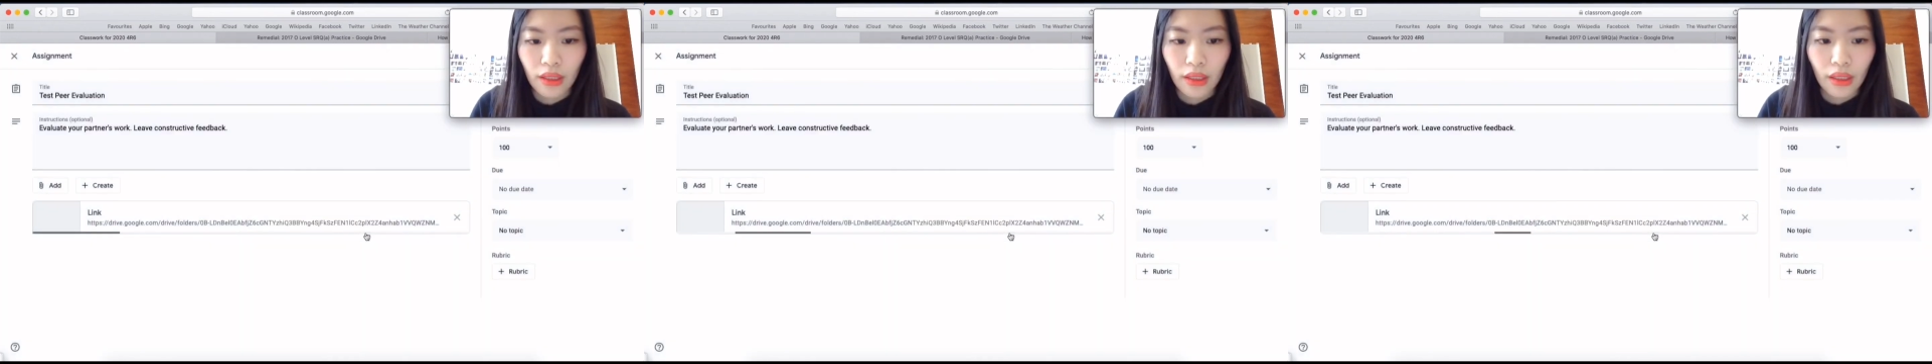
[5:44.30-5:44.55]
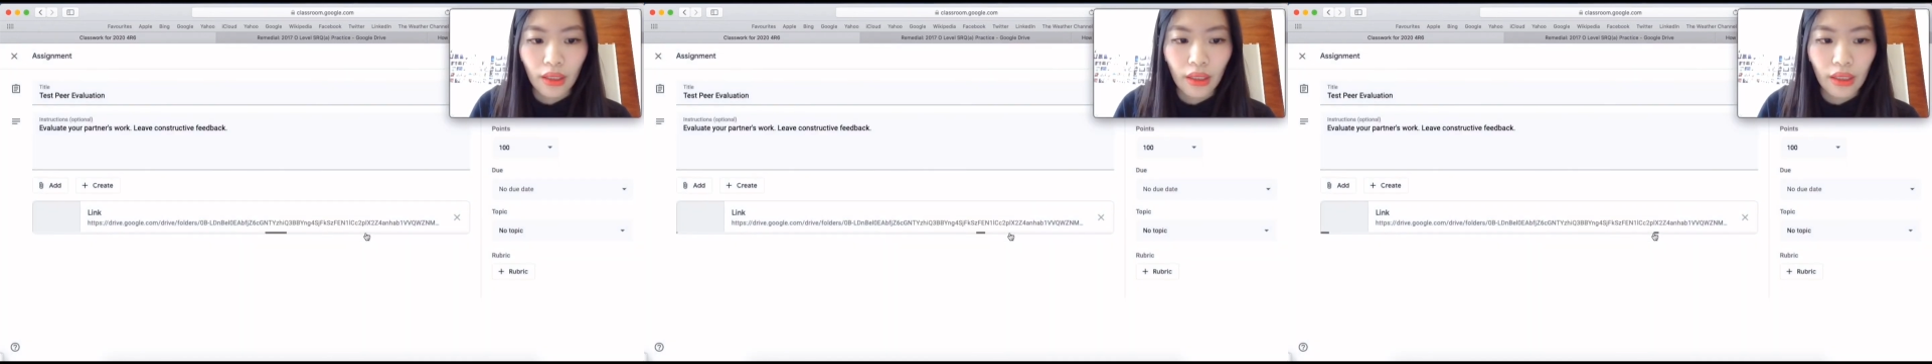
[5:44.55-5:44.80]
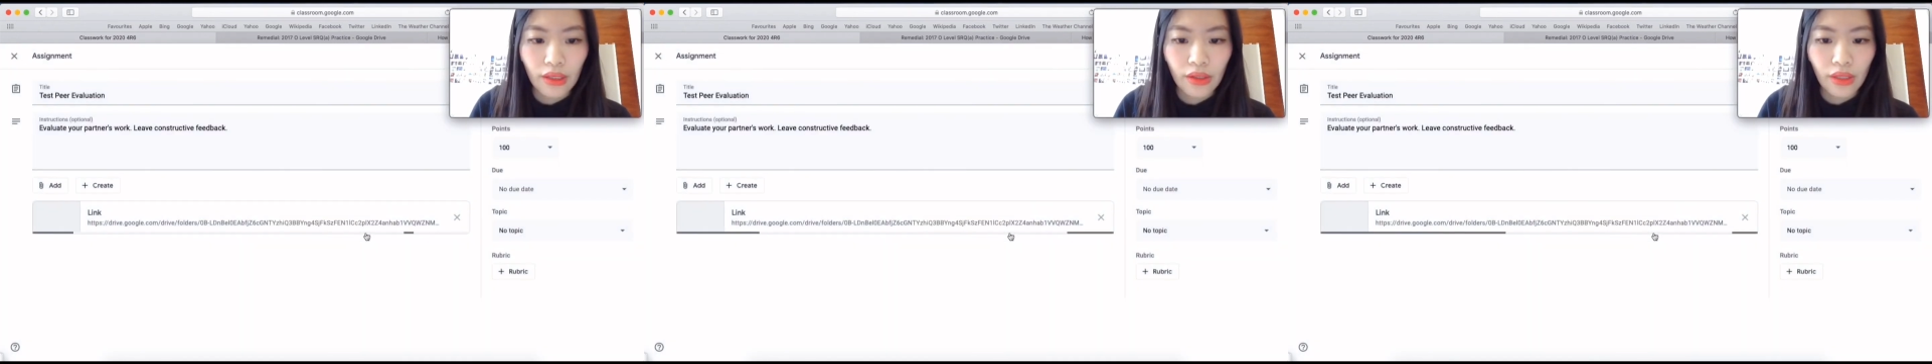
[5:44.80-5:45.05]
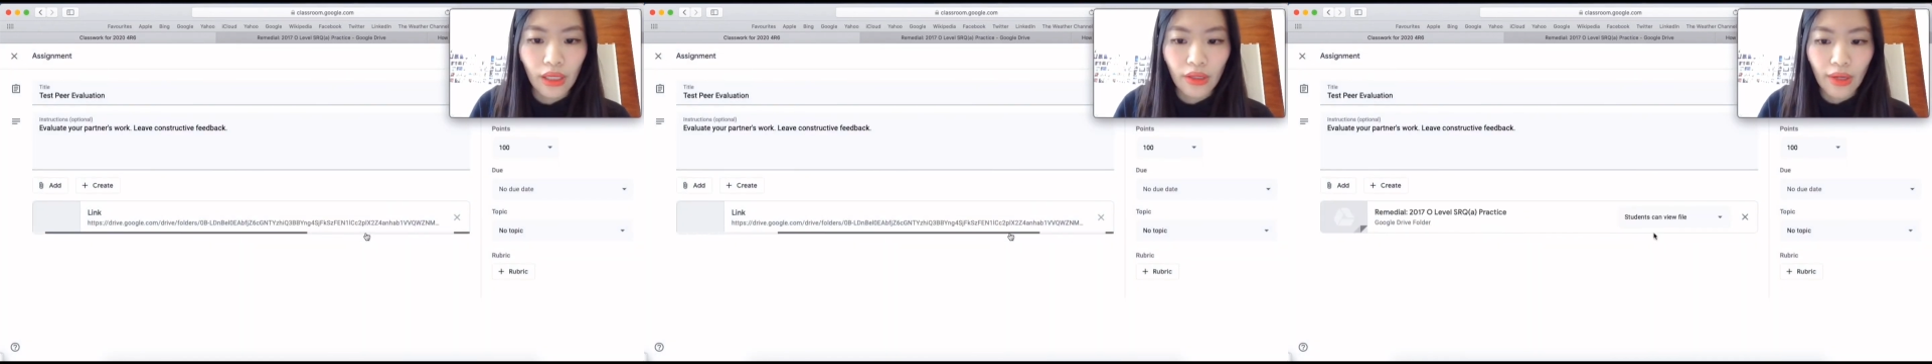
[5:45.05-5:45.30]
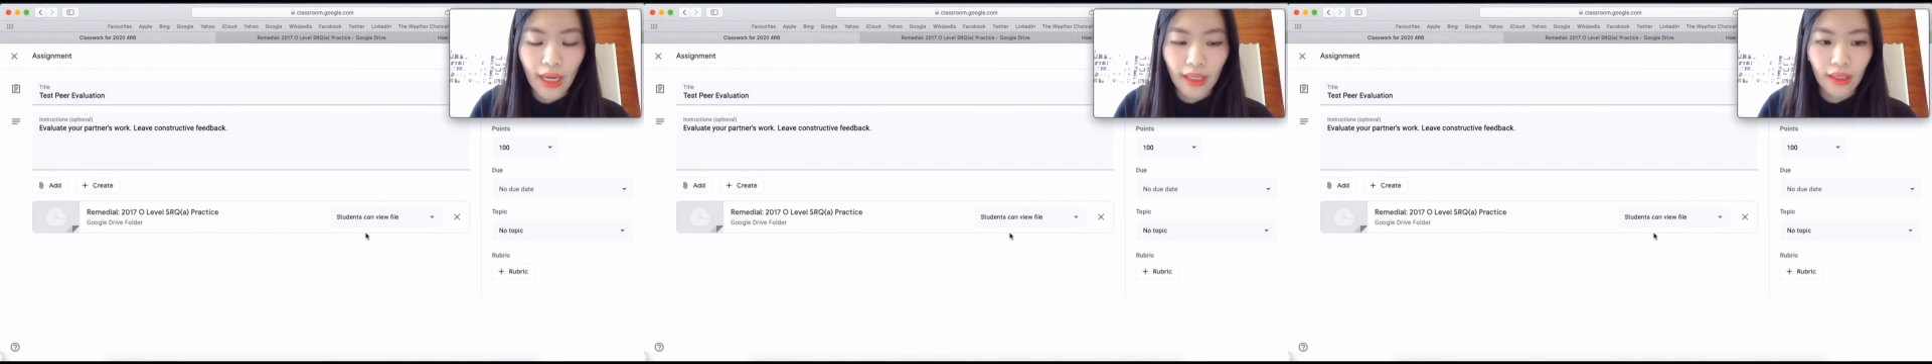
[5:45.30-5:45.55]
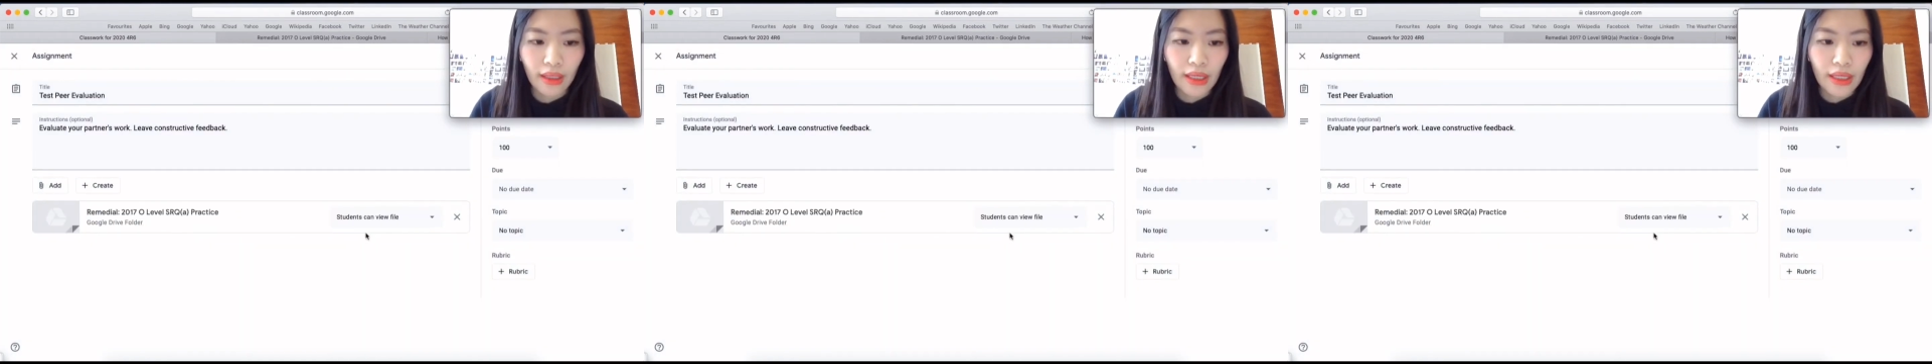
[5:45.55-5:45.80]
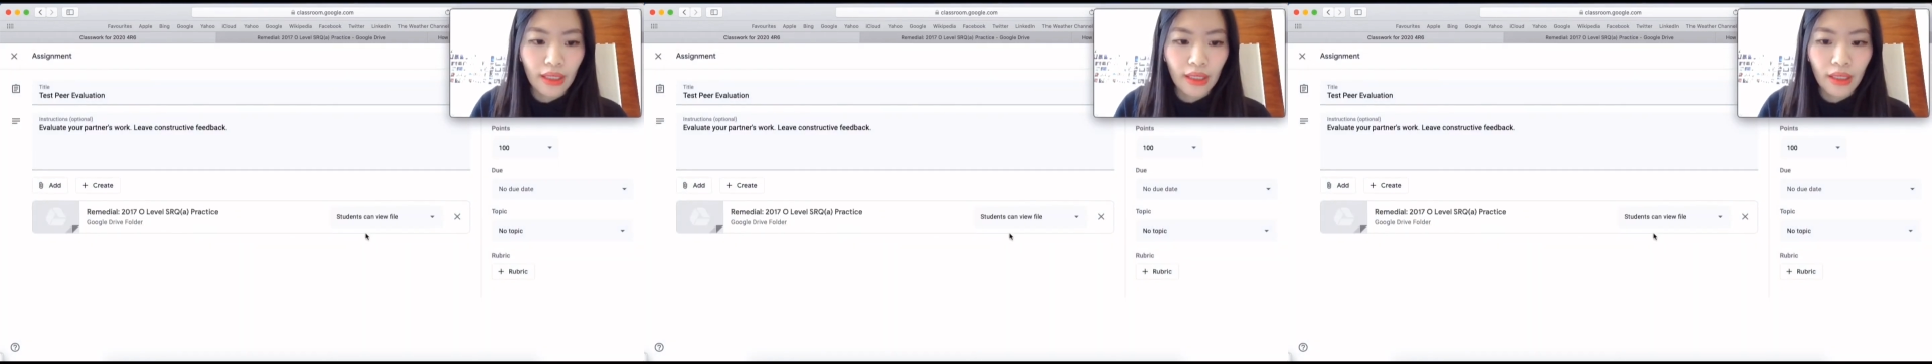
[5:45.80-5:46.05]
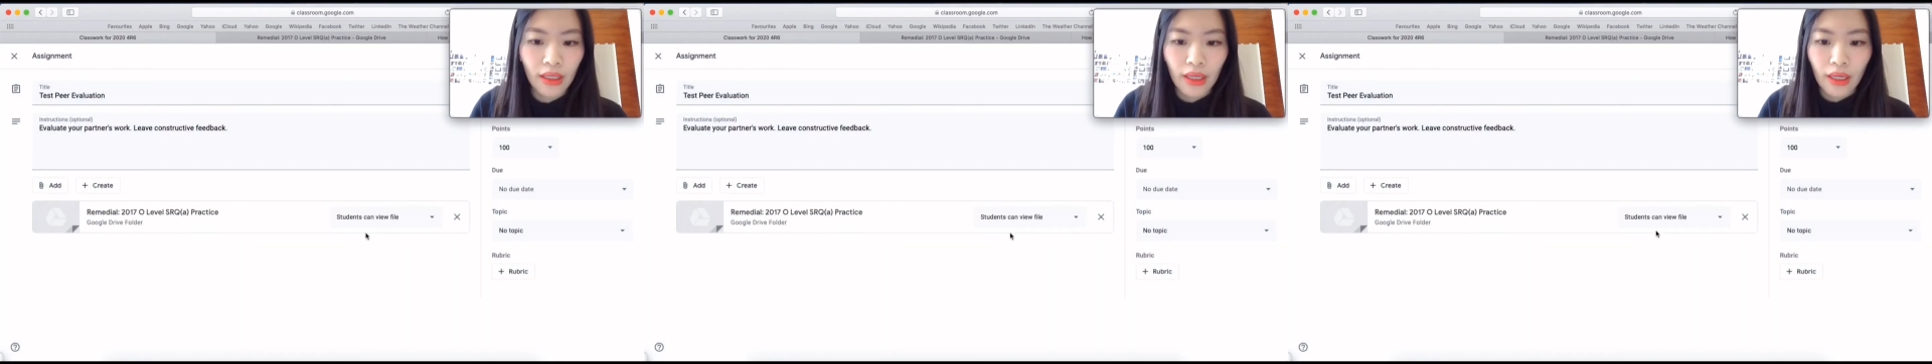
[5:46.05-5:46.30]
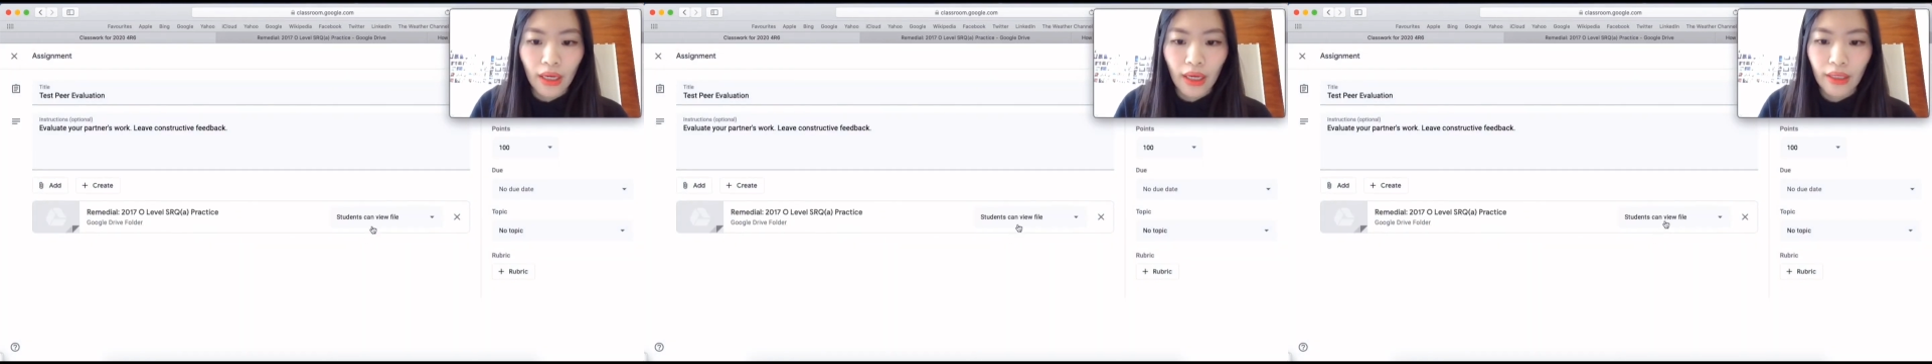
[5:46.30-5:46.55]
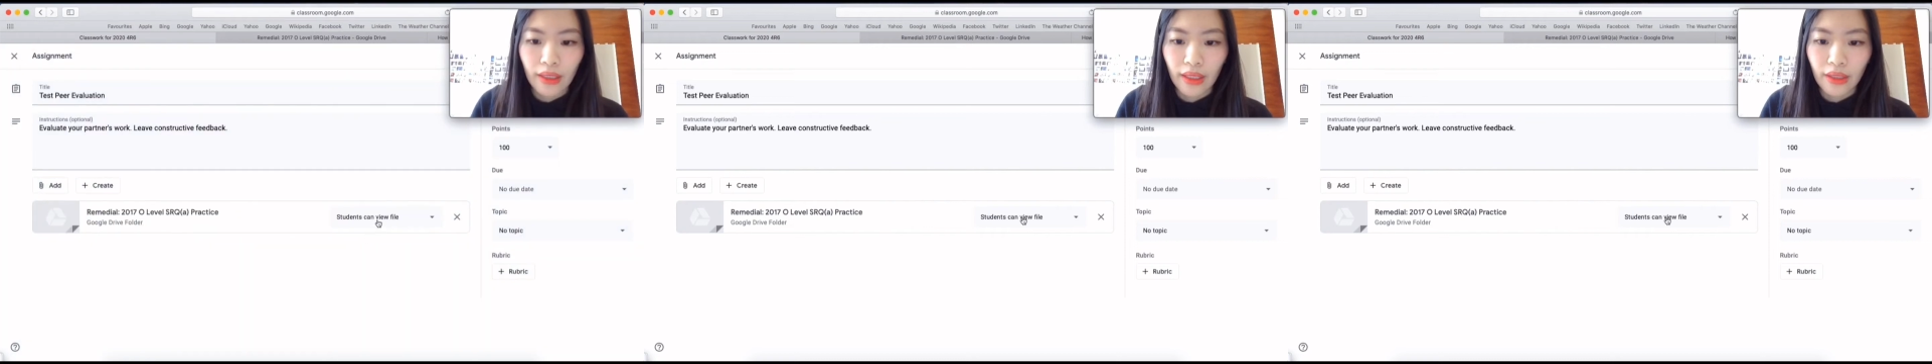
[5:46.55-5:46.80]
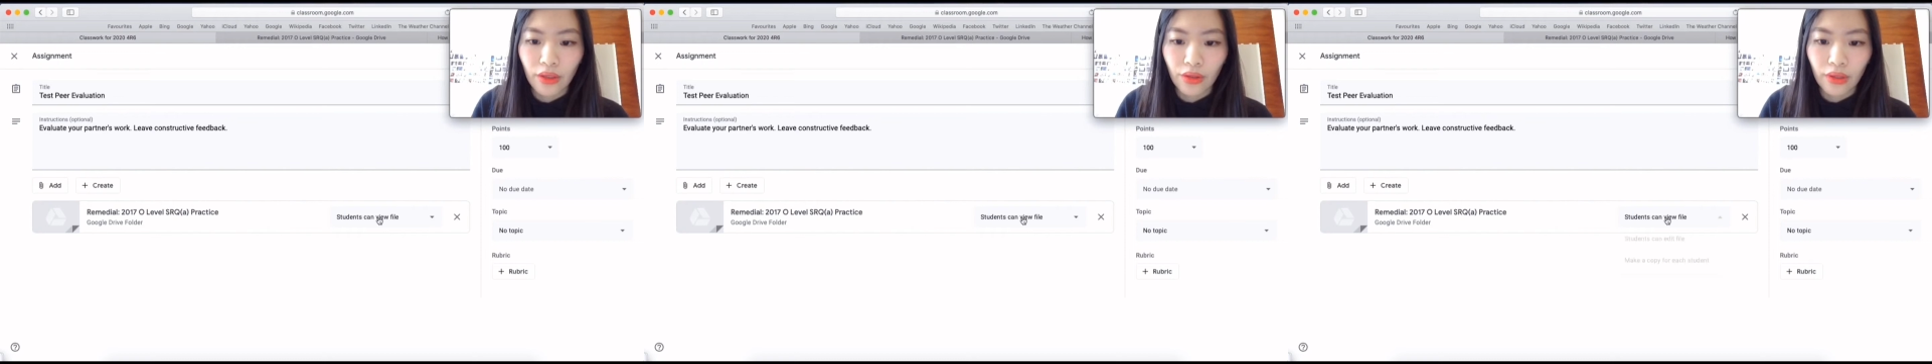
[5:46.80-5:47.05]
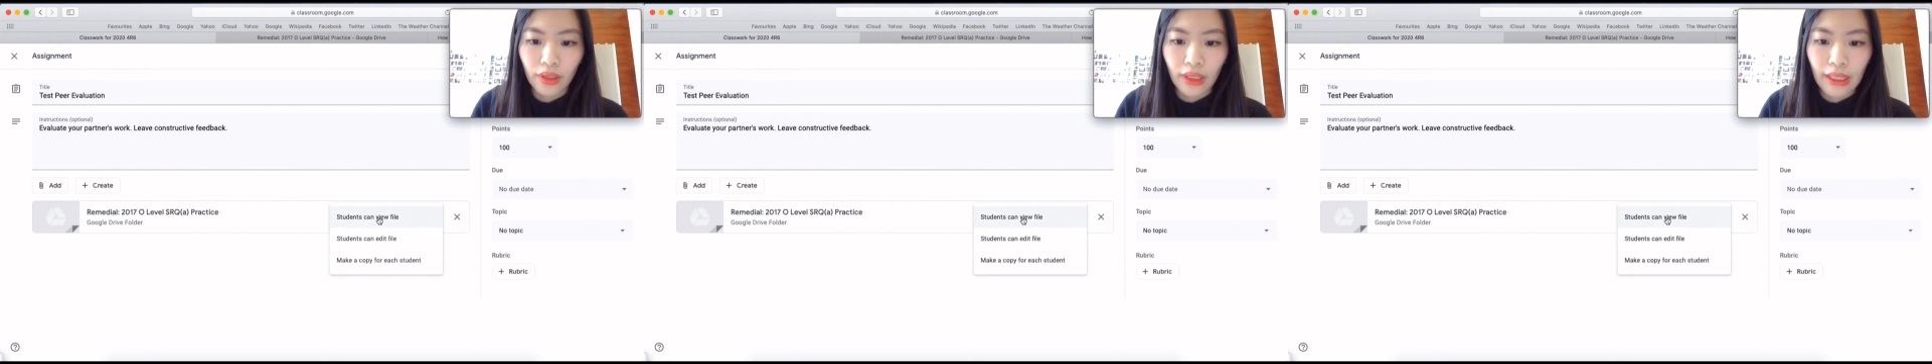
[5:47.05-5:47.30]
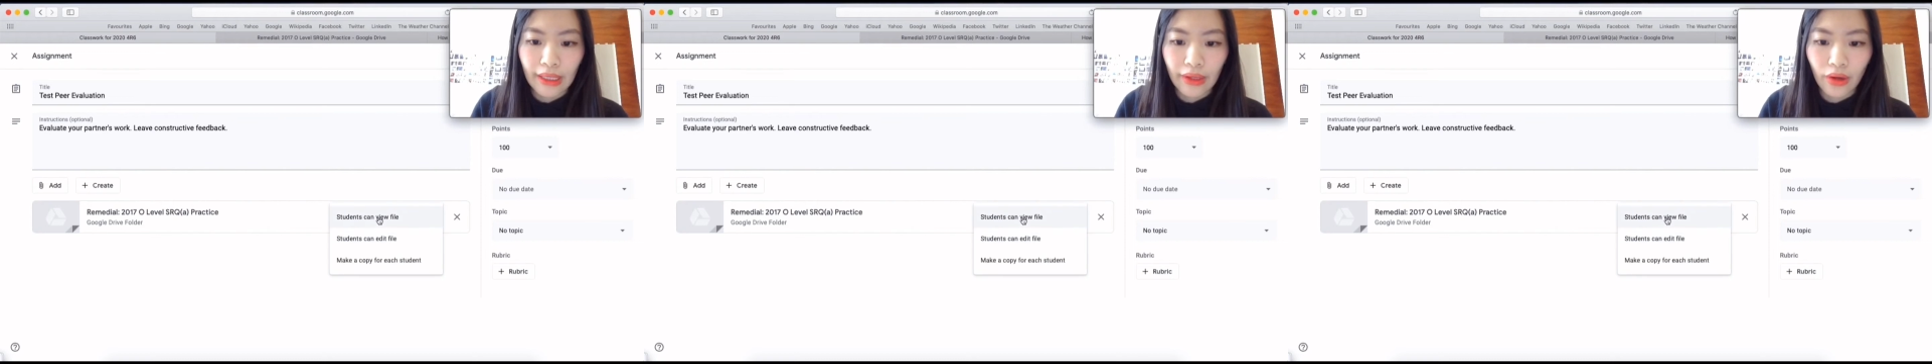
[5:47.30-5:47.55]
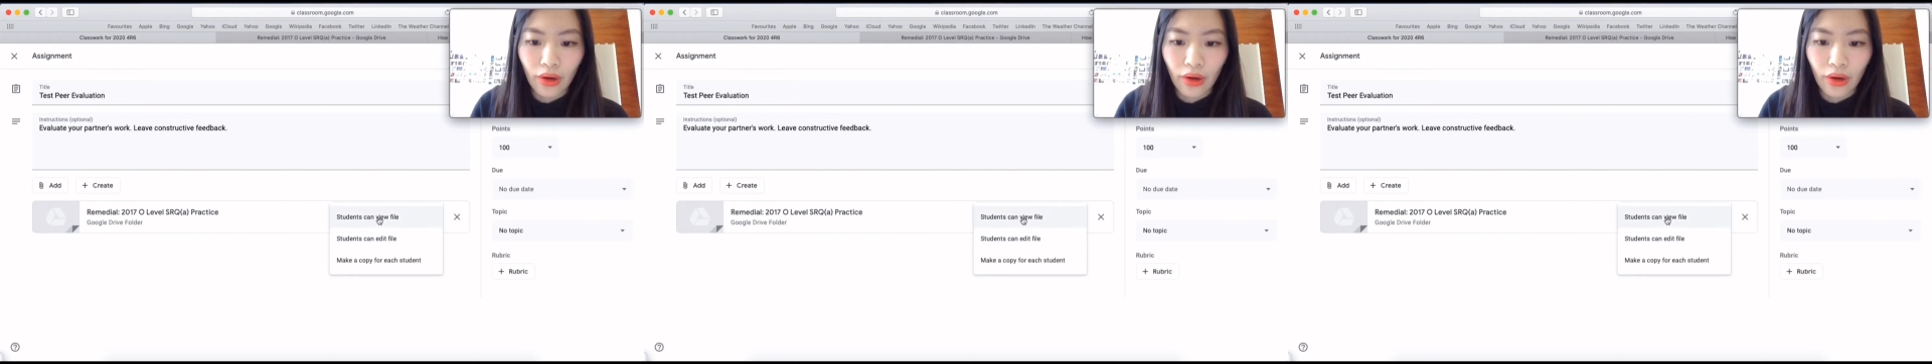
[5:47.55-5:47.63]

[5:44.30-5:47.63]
Okay, so then you add the link, and then you're going to click